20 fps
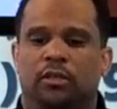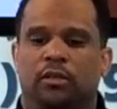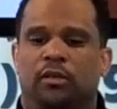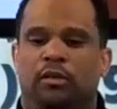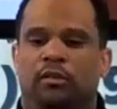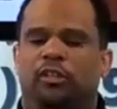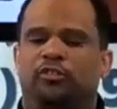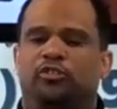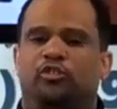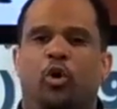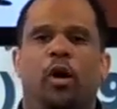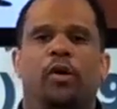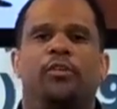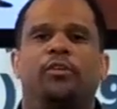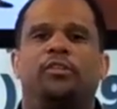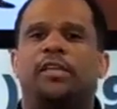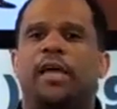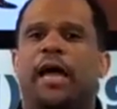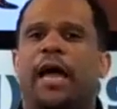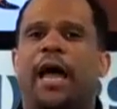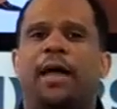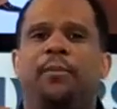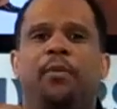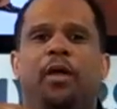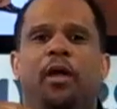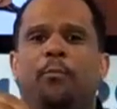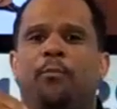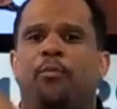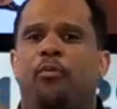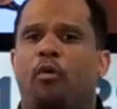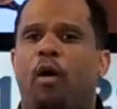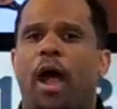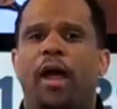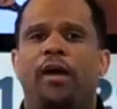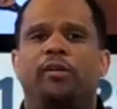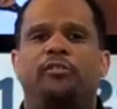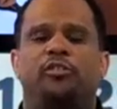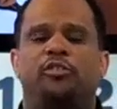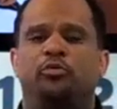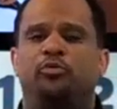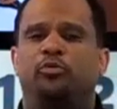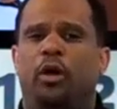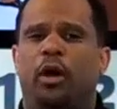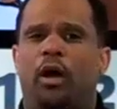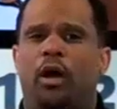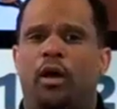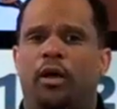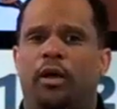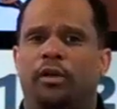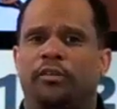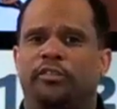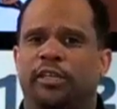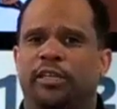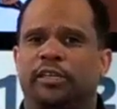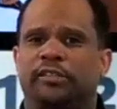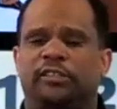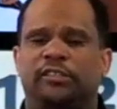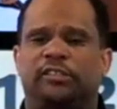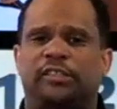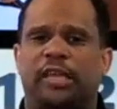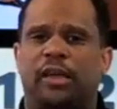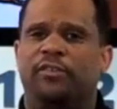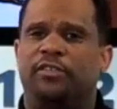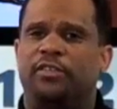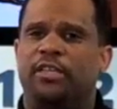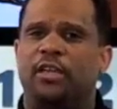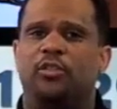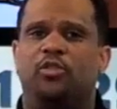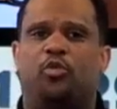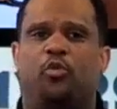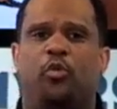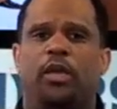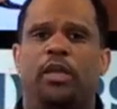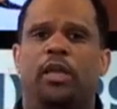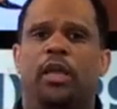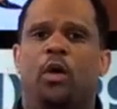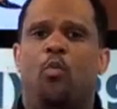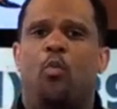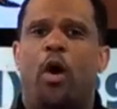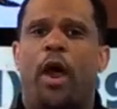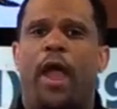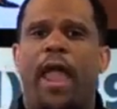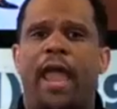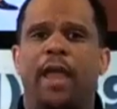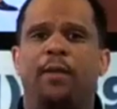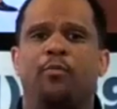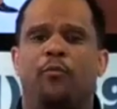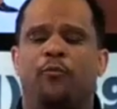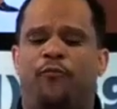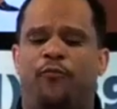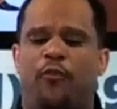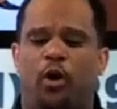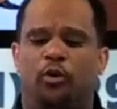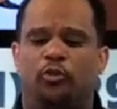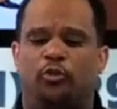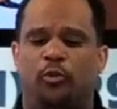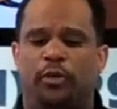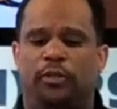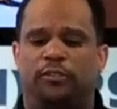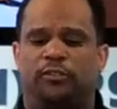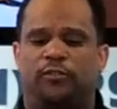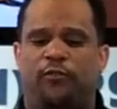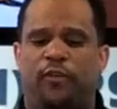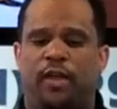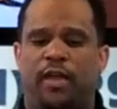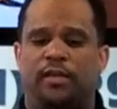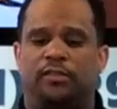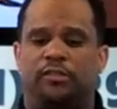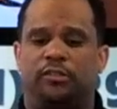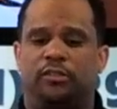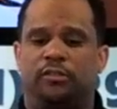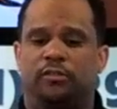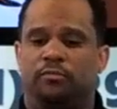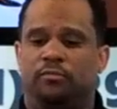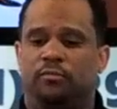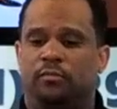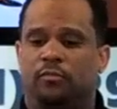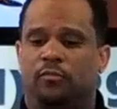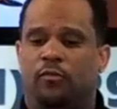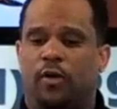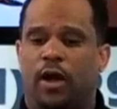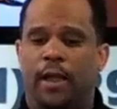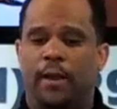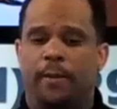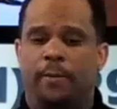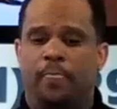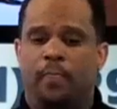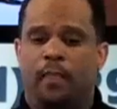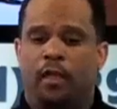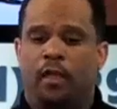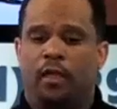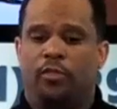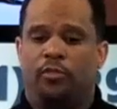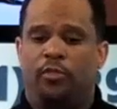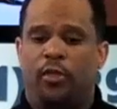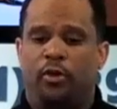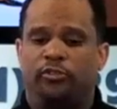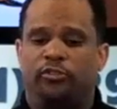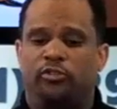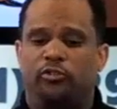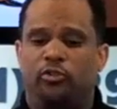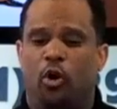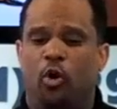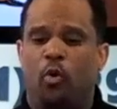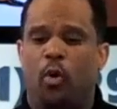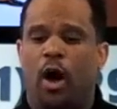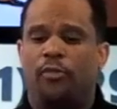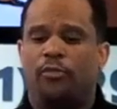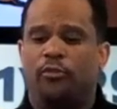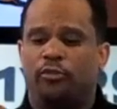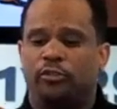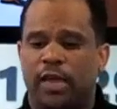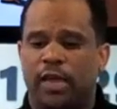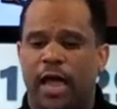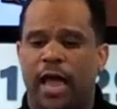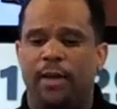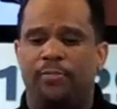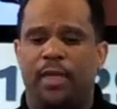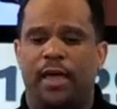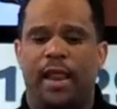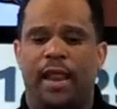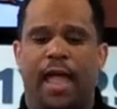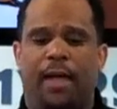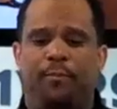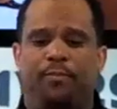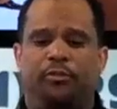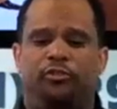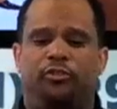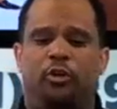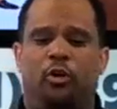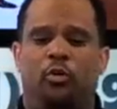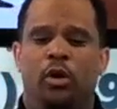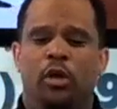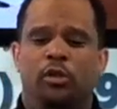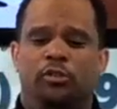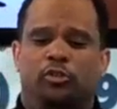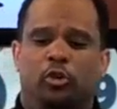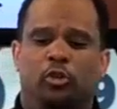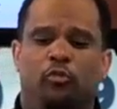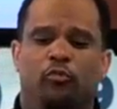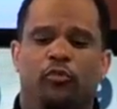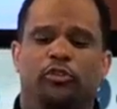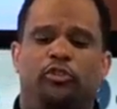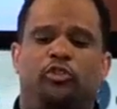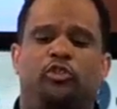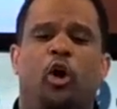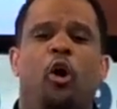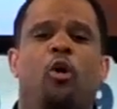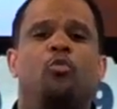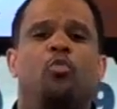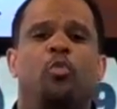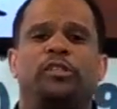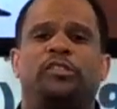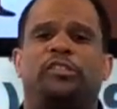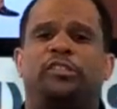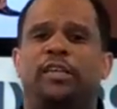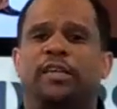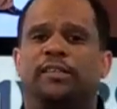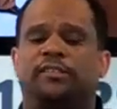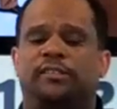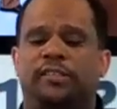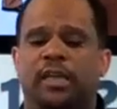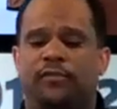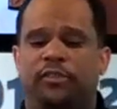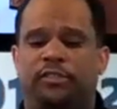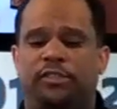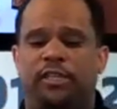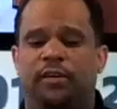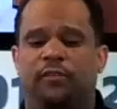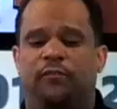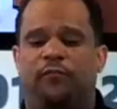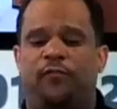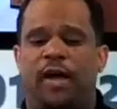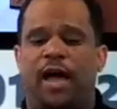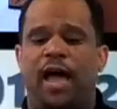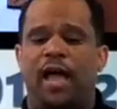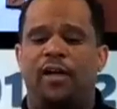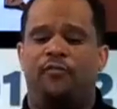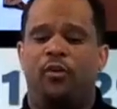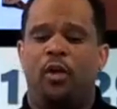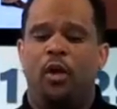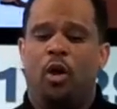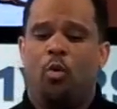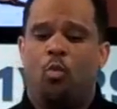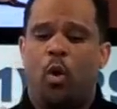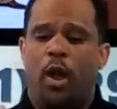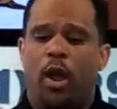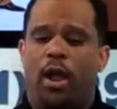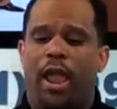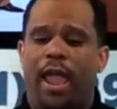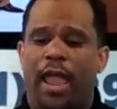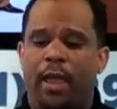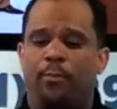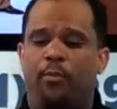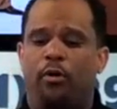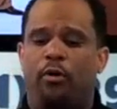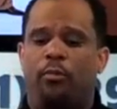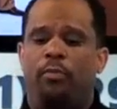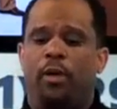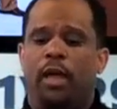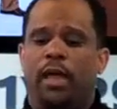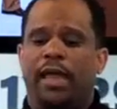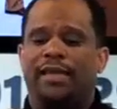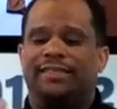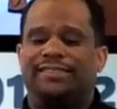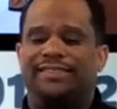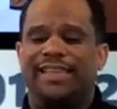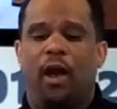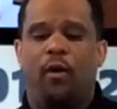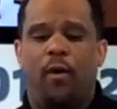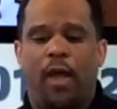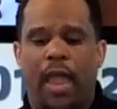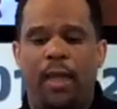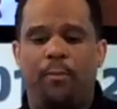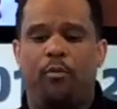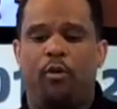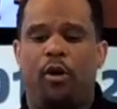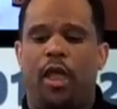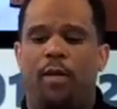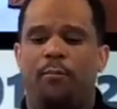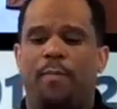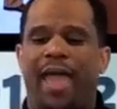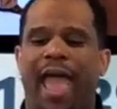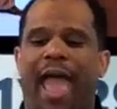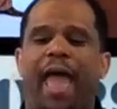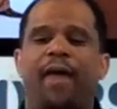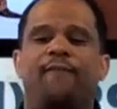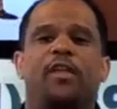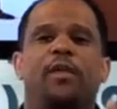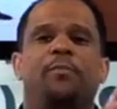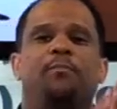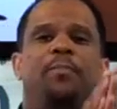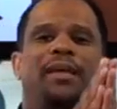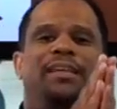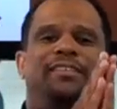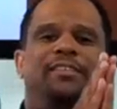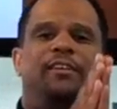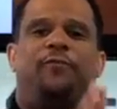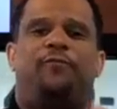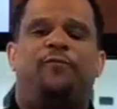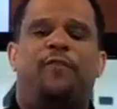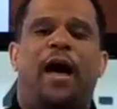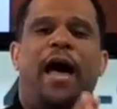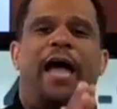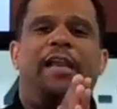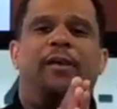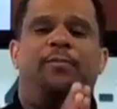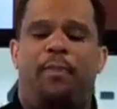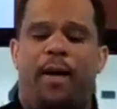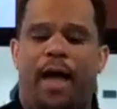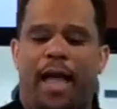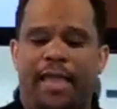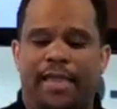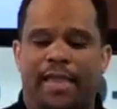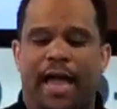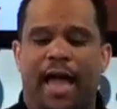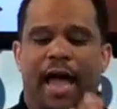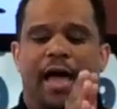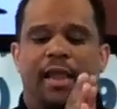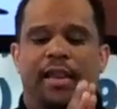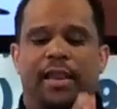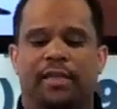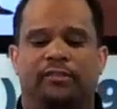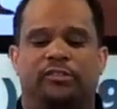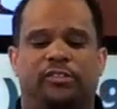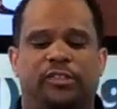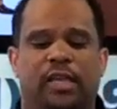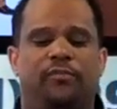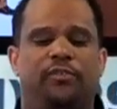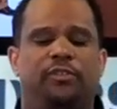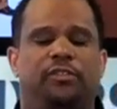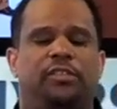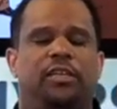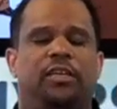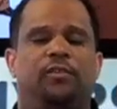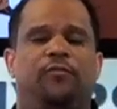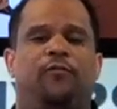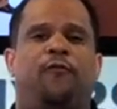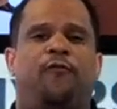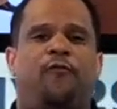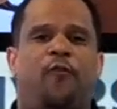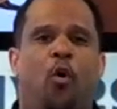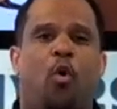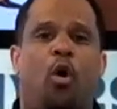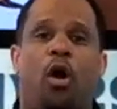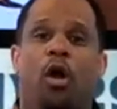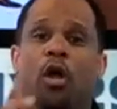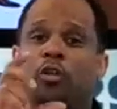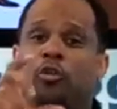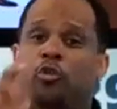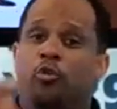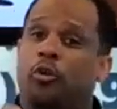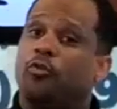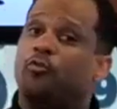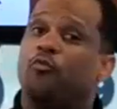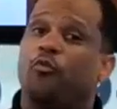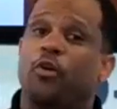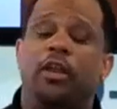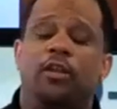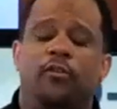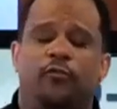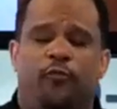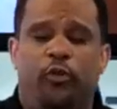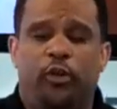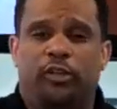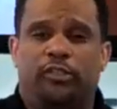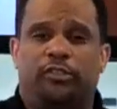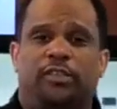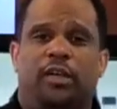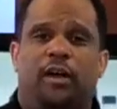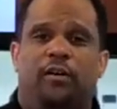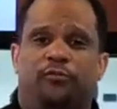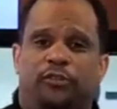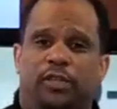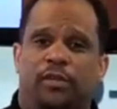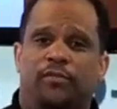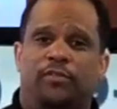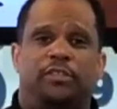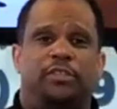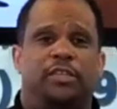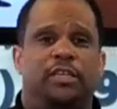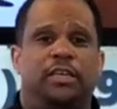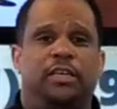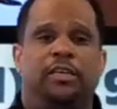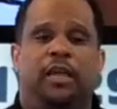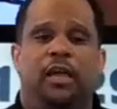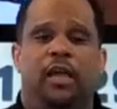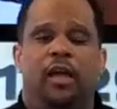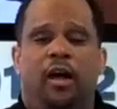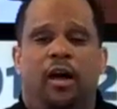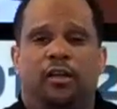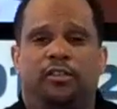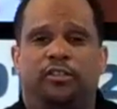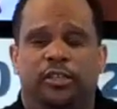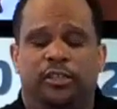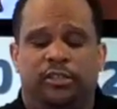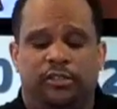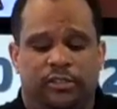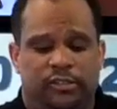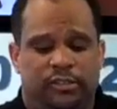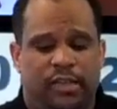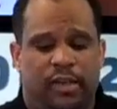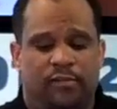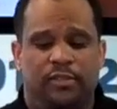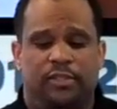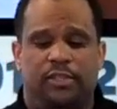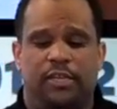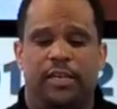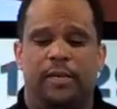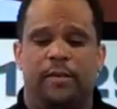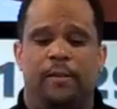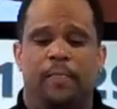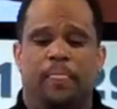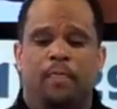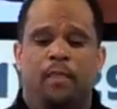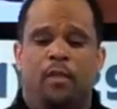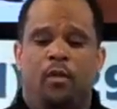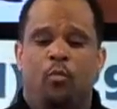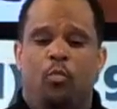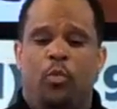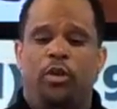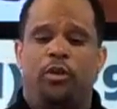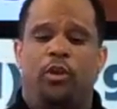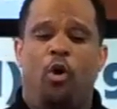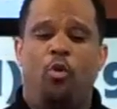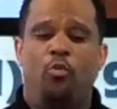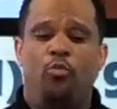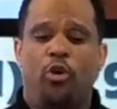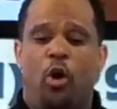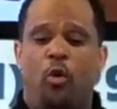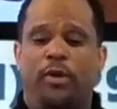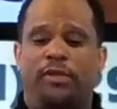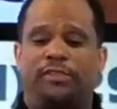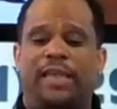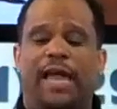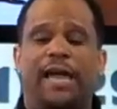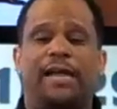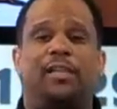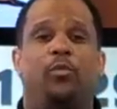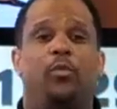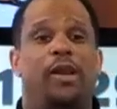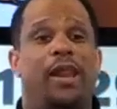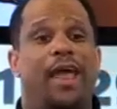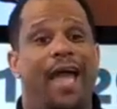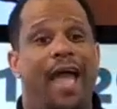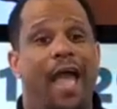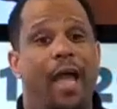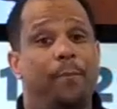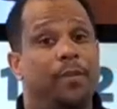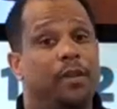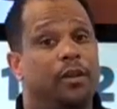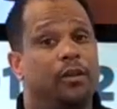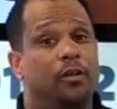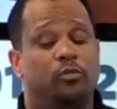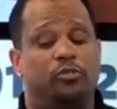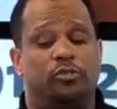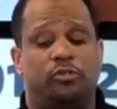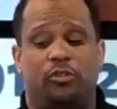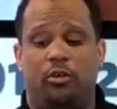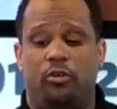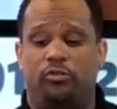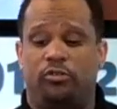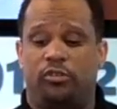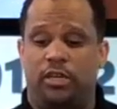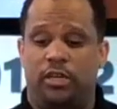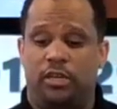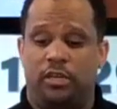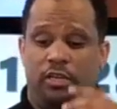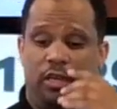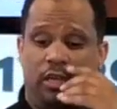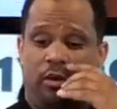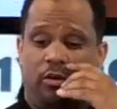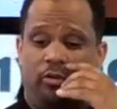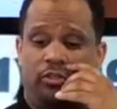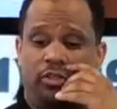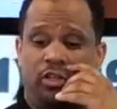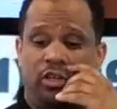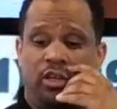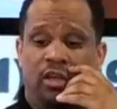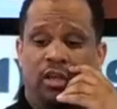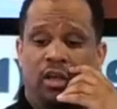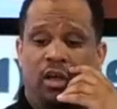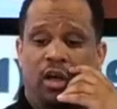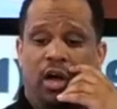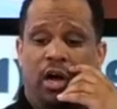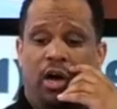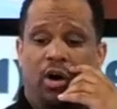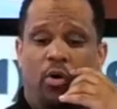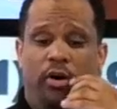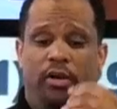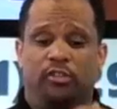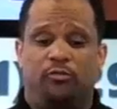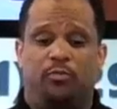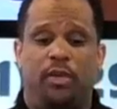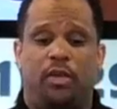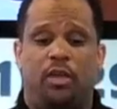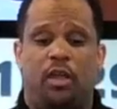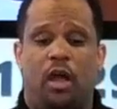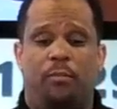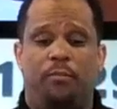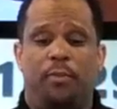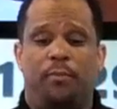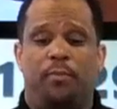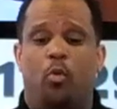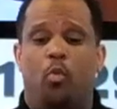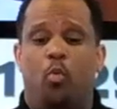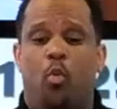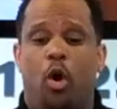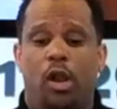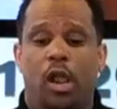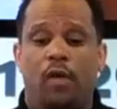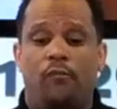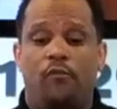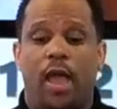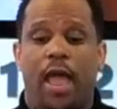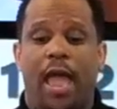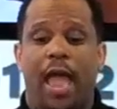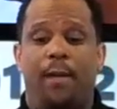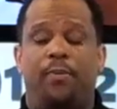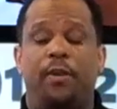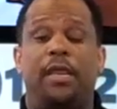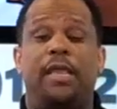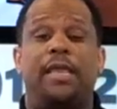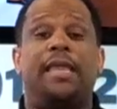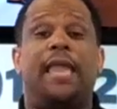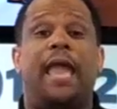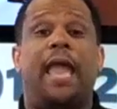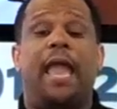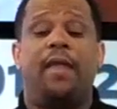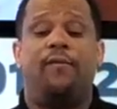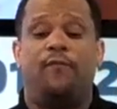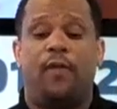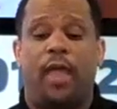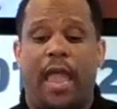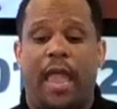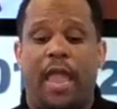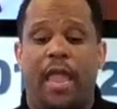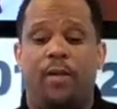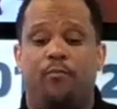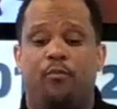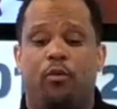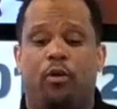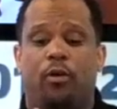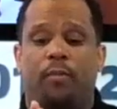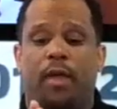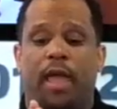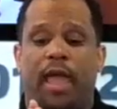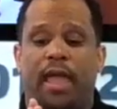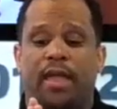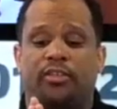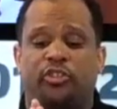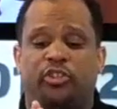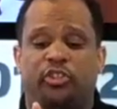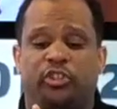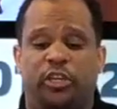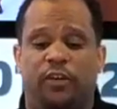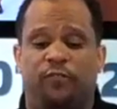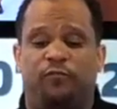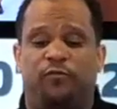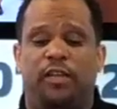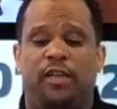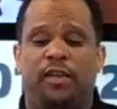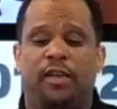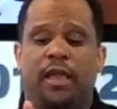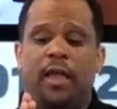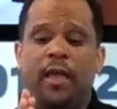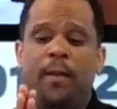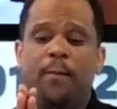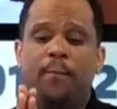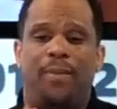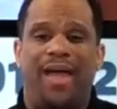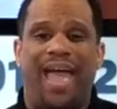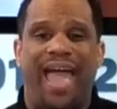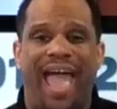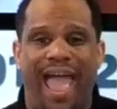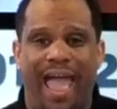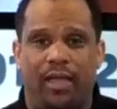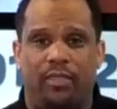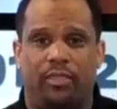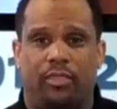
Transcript: There's no other time prior to Genesis 17:3 where Abram falls on his face, right? There's no other time that happens. So the result we see in 17:5, where Abram is now Abraham, having been defined by God in 17:4. You can read it for yourself. Genesis 17. We don't know exactly what happened in those 13 years on his becoming, but whatever happened, it gave Abram a shifted path.